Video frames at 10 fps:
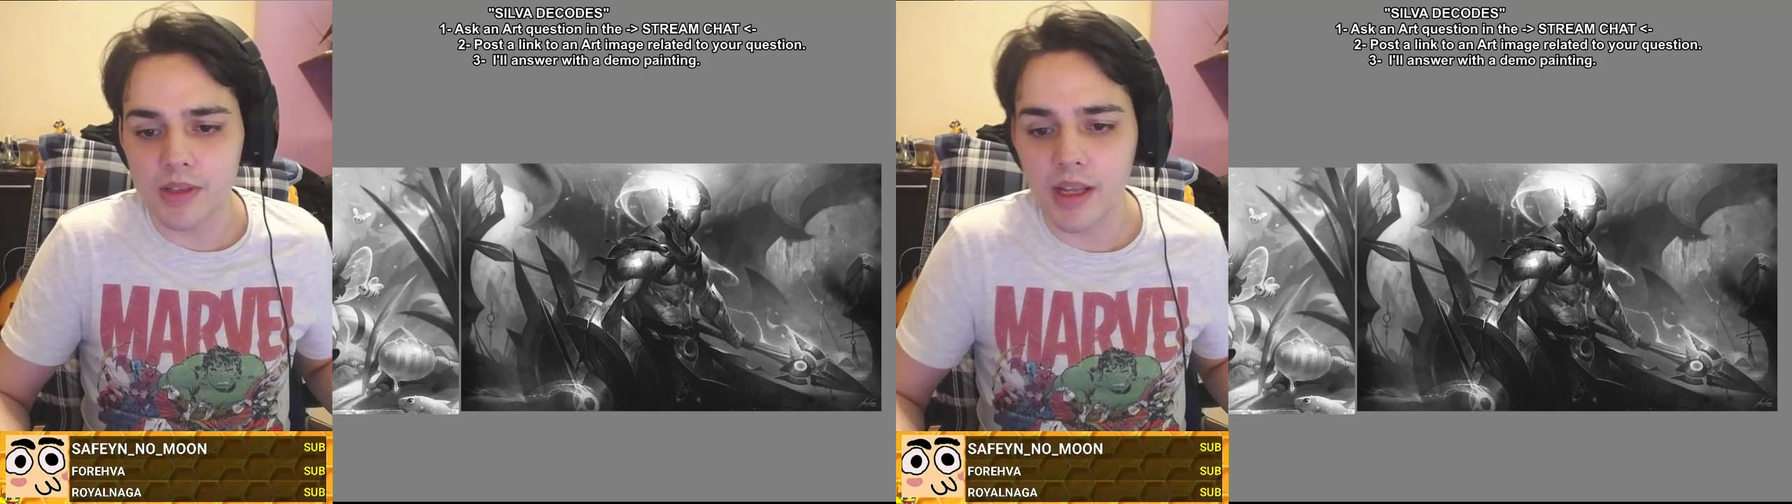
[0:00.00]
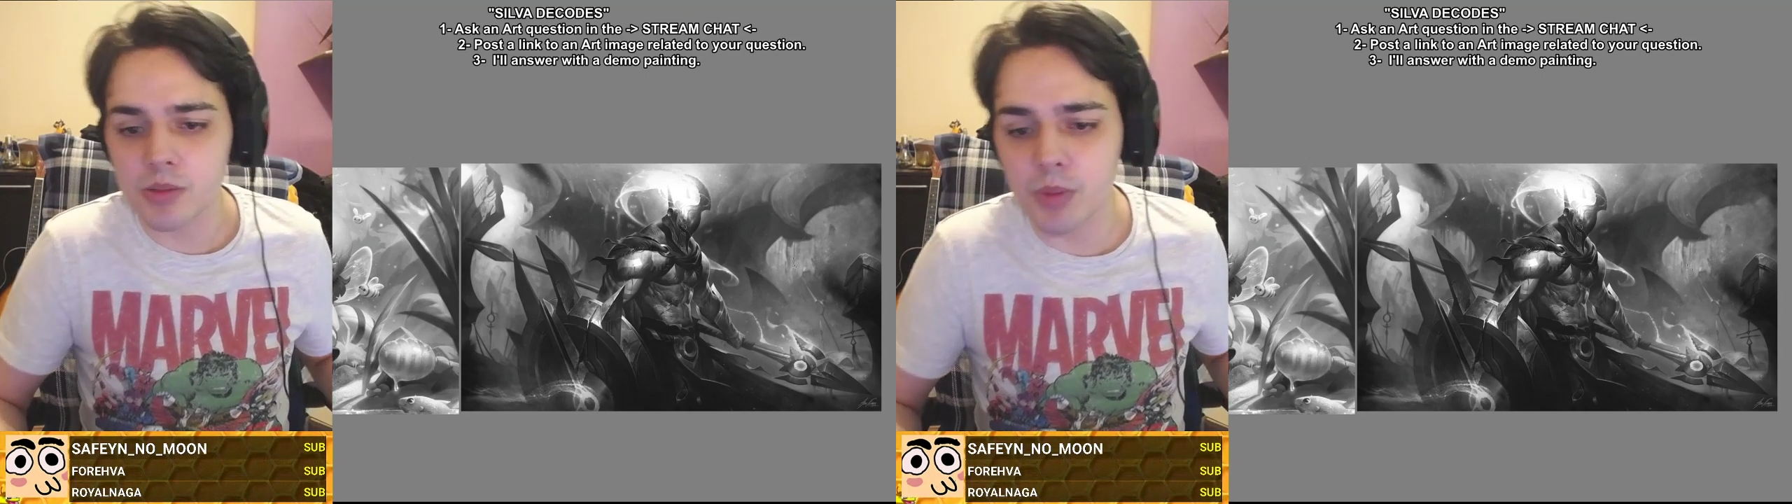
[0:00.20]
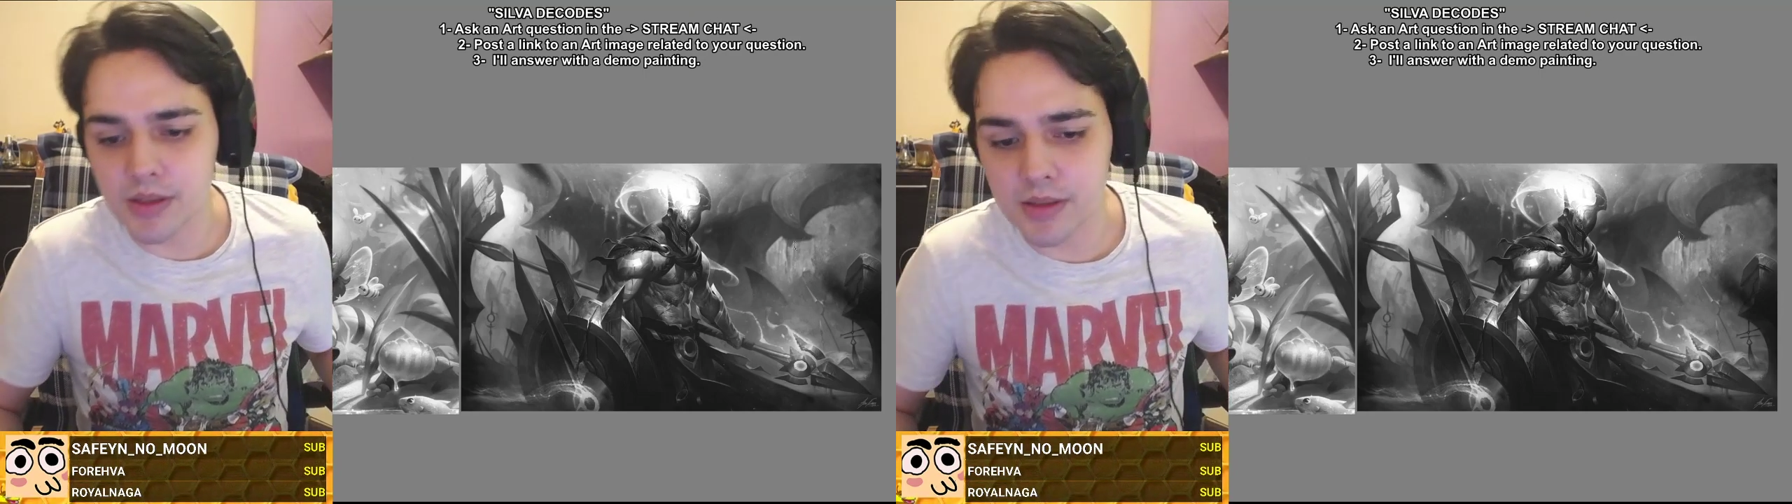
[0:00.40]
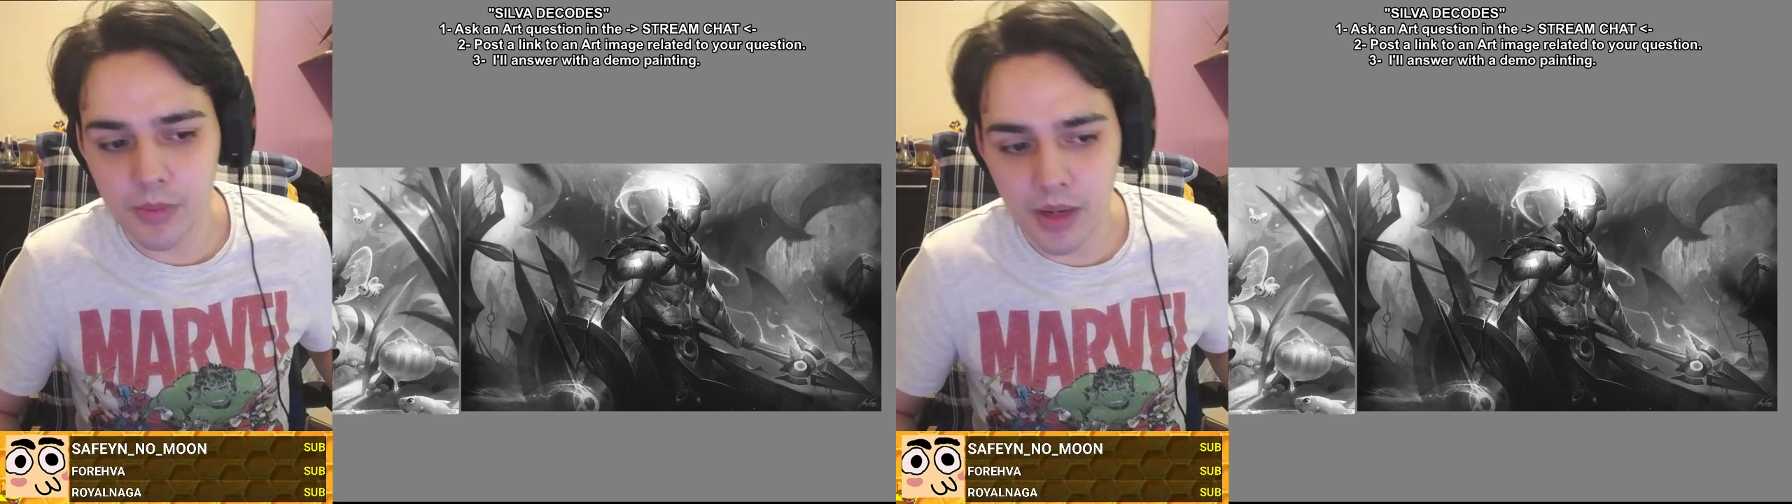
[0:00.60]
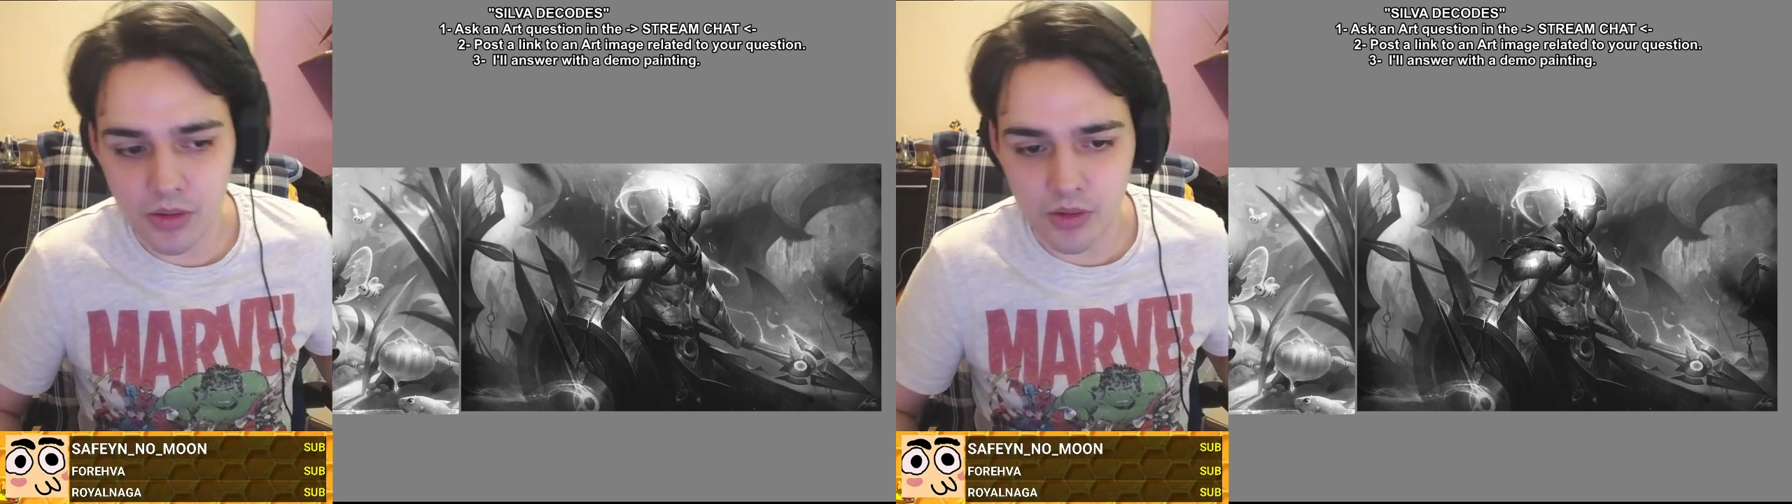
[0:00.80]
aspects in the
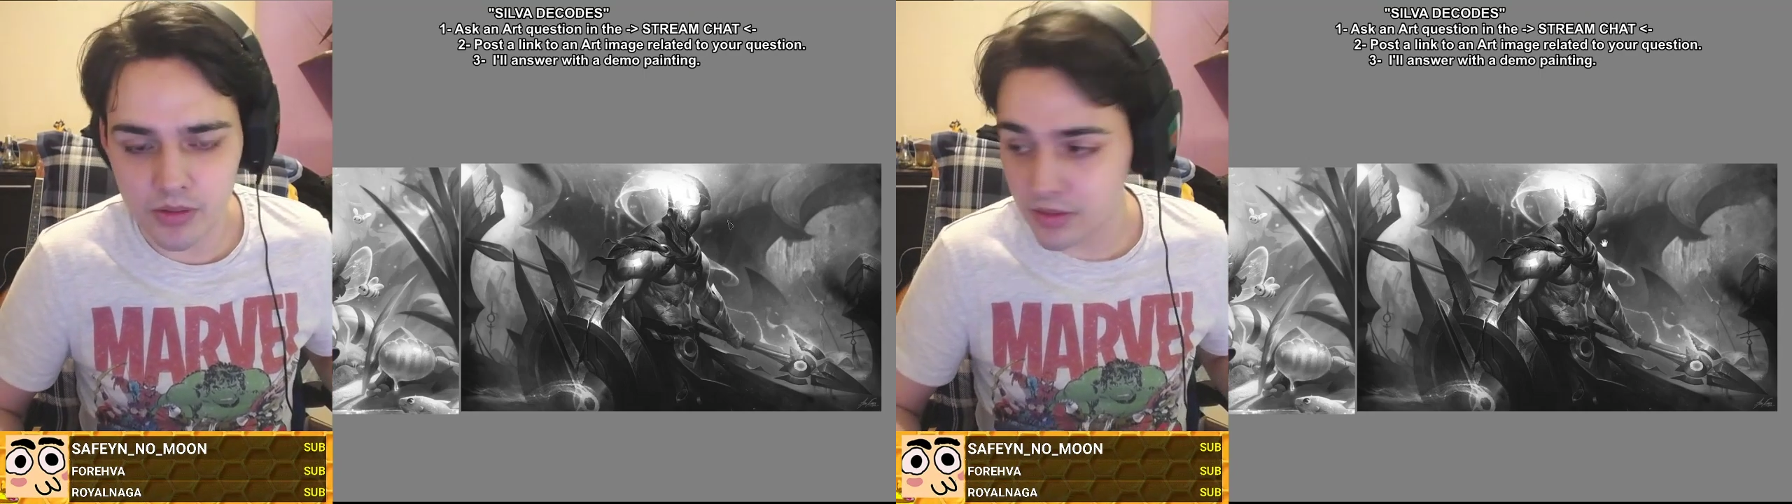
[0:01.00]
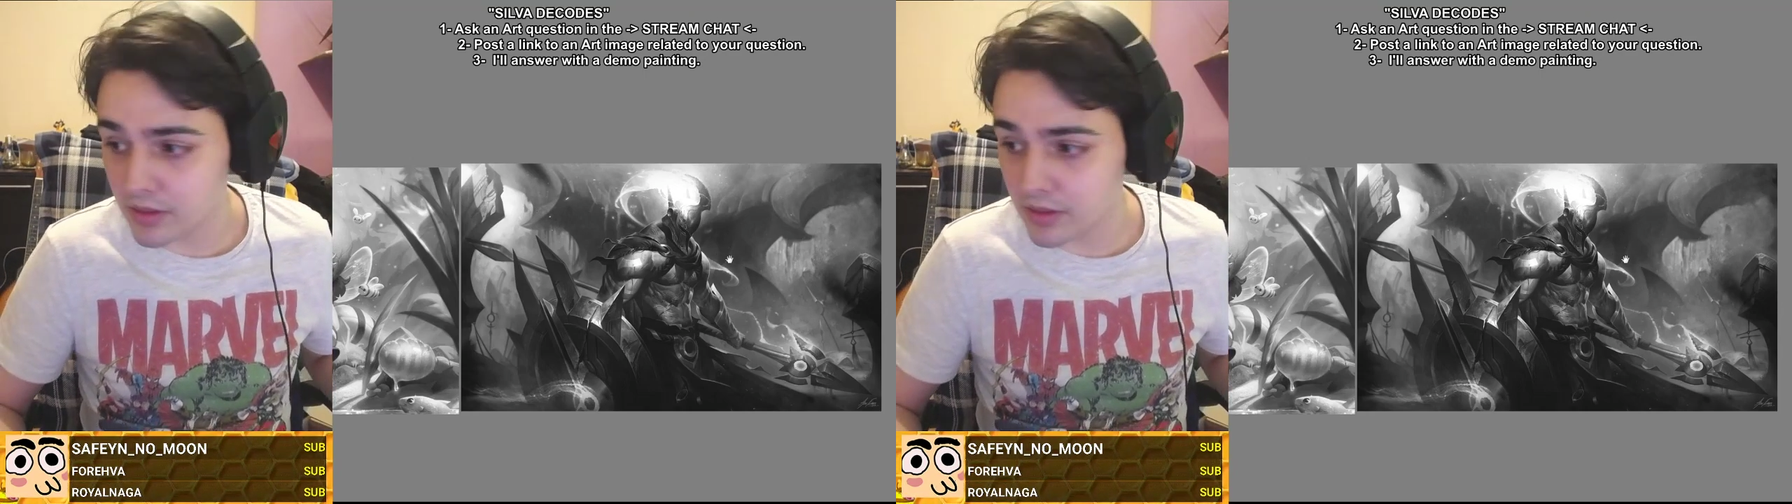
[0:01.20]
background,